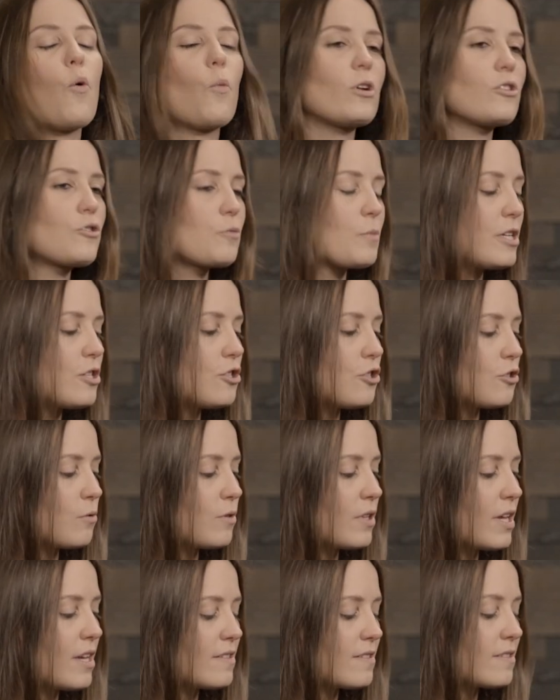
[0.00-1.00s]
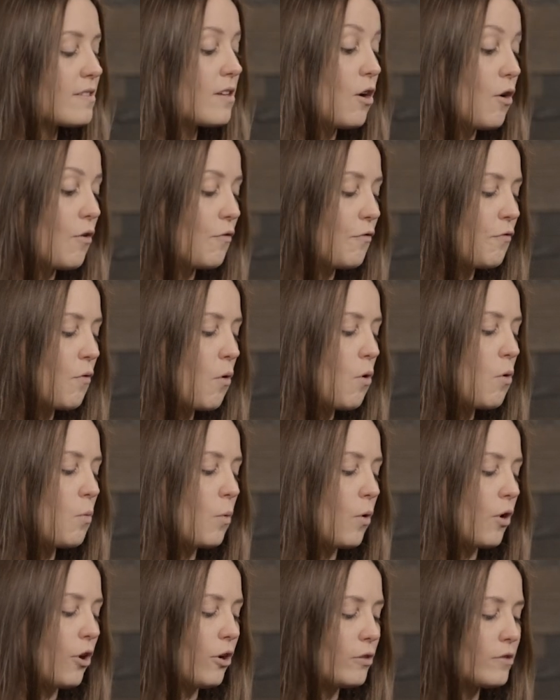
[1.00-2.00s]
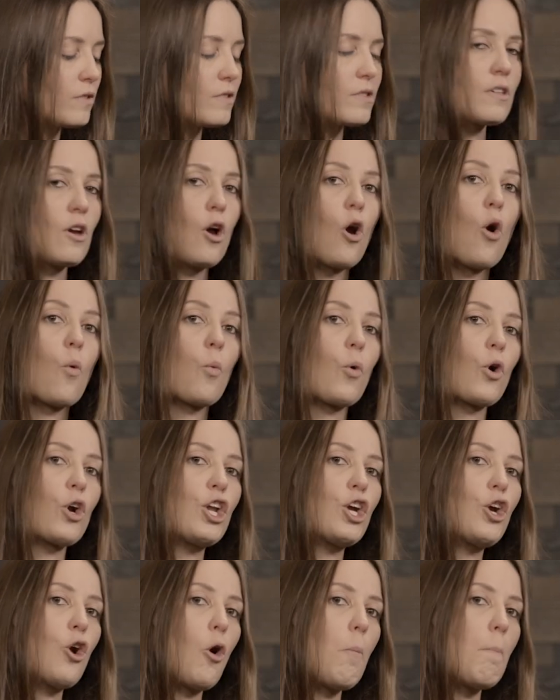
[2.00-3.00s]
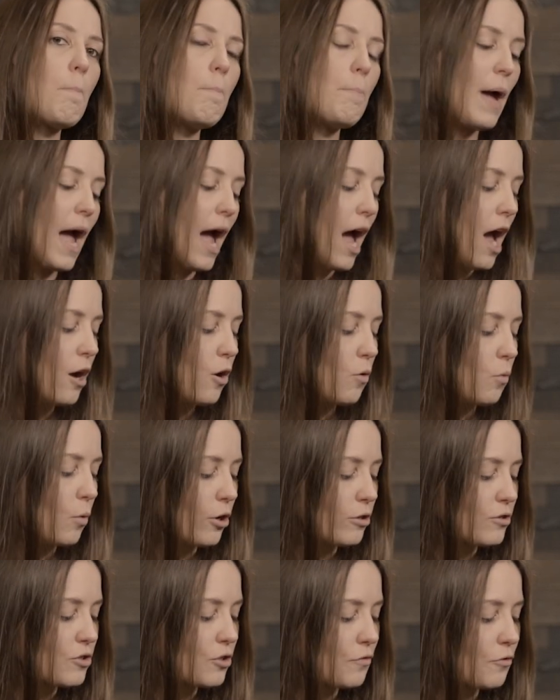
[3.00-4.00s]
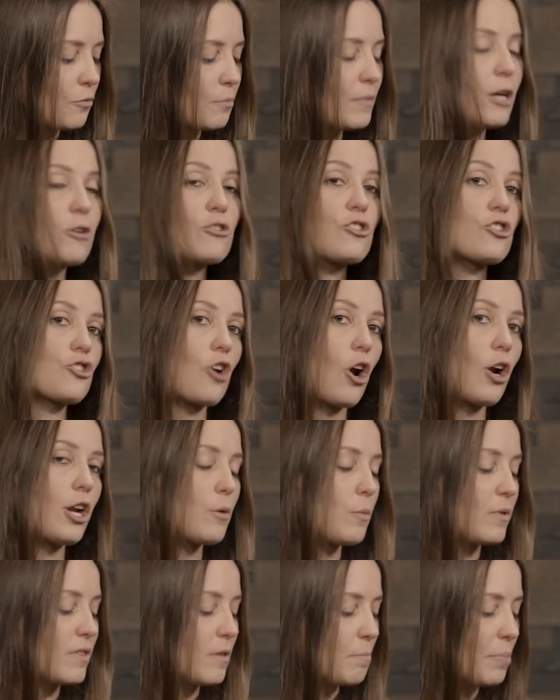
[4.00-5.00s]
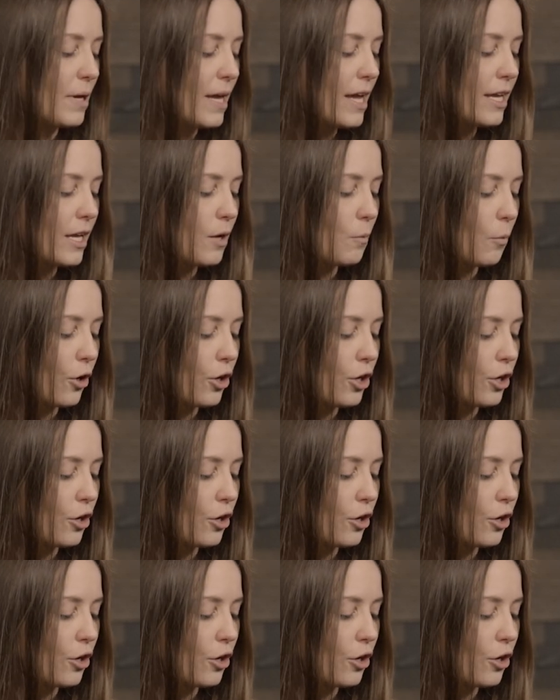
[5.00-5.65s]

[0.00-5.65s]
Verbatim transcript: Once we do this forwards, we're going to go backwards. So from there, starting with the pinky, we're going